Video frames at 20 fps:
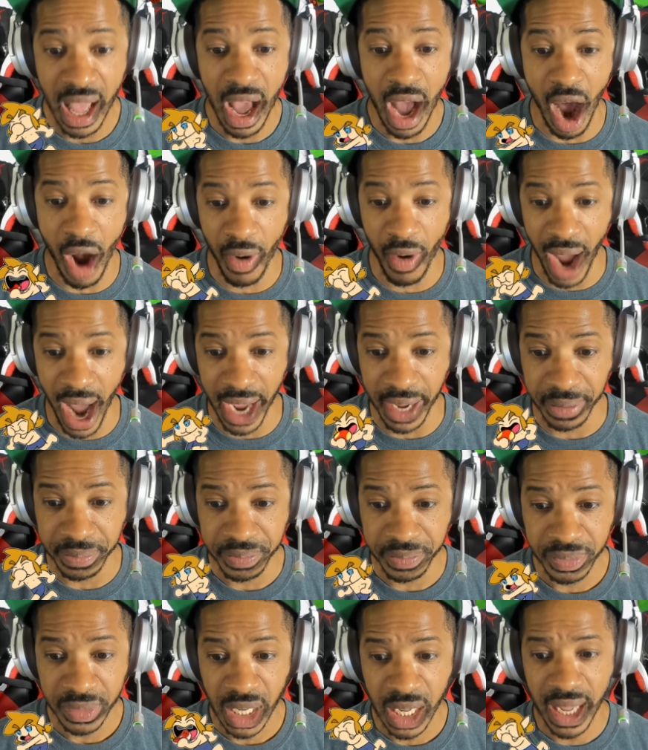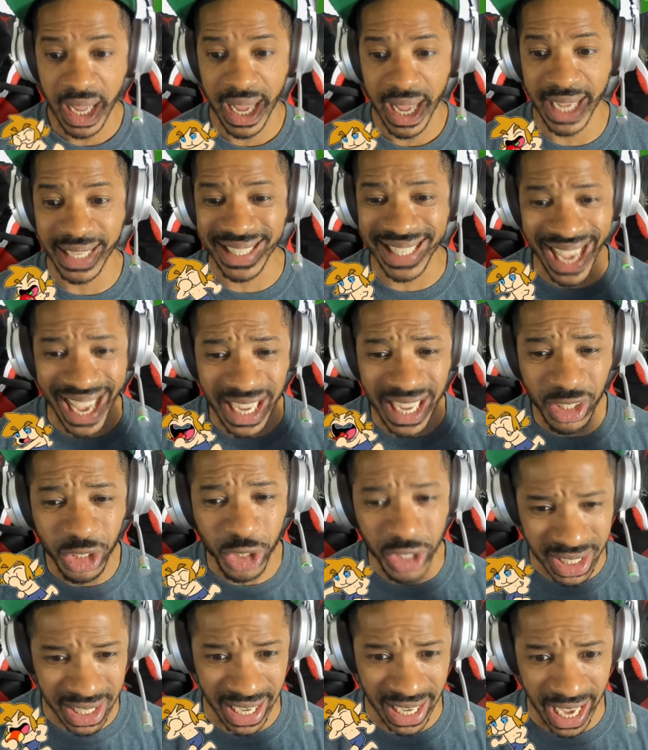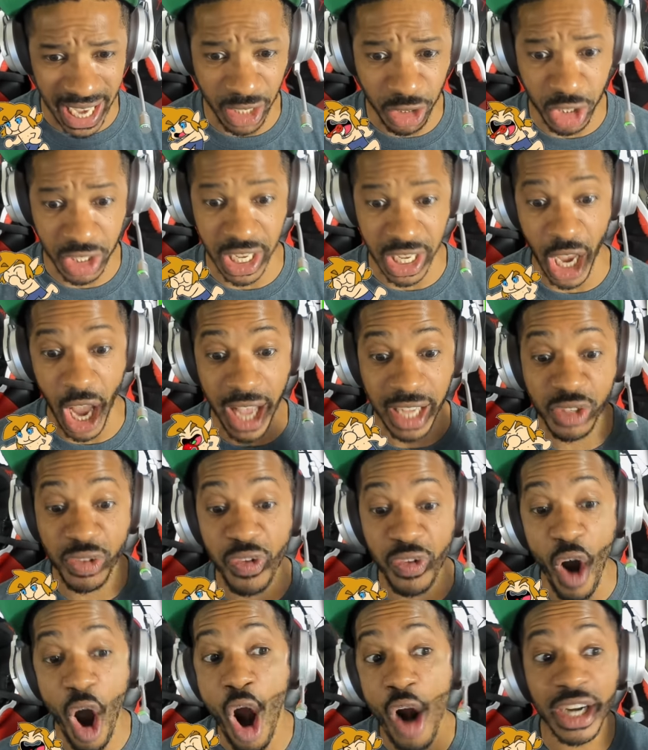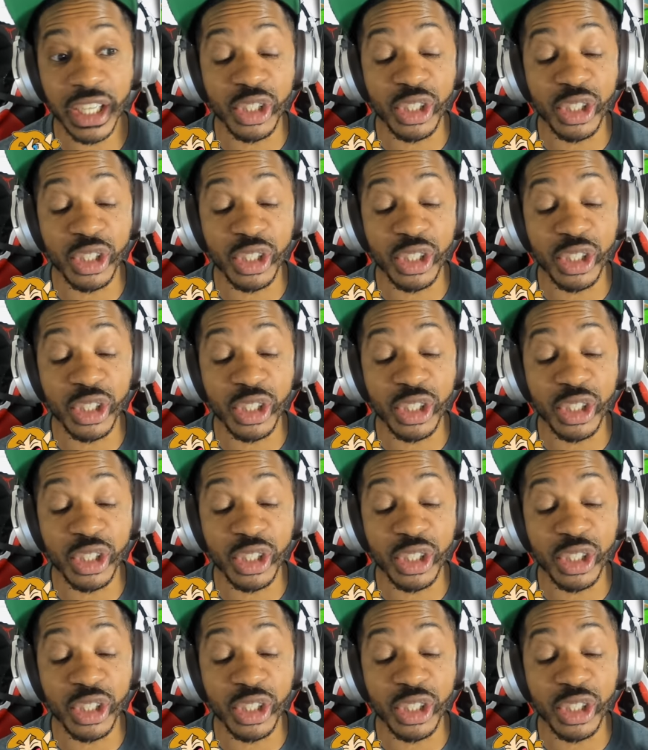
All right, it's interesting, interesting. As far as